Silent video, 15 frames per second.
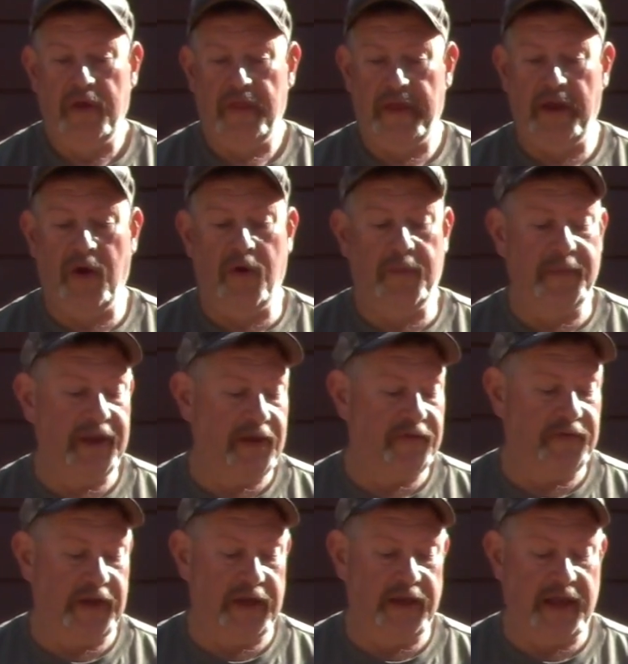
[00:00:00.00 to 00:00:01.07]
they all make
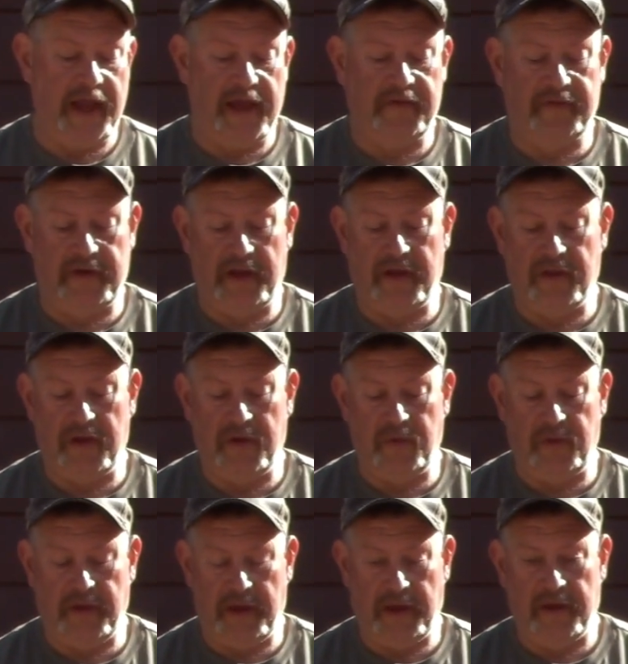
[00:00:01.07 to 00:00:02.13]
fantastic
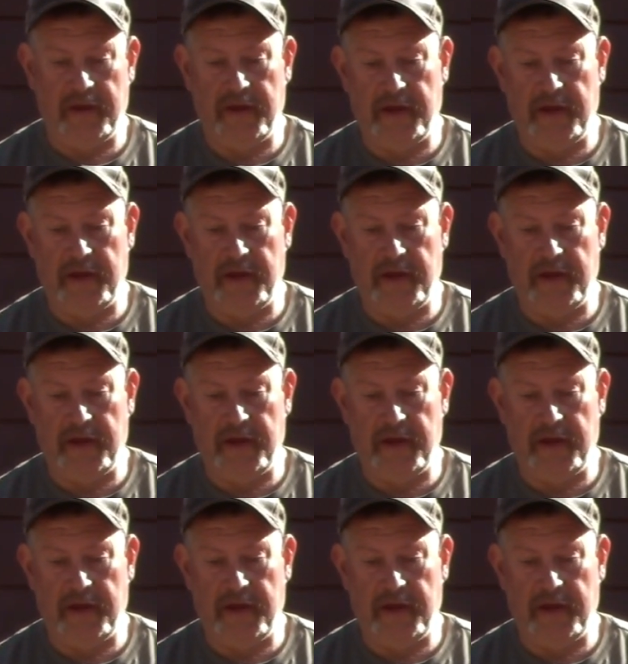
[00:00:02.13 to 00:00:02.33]
clothing.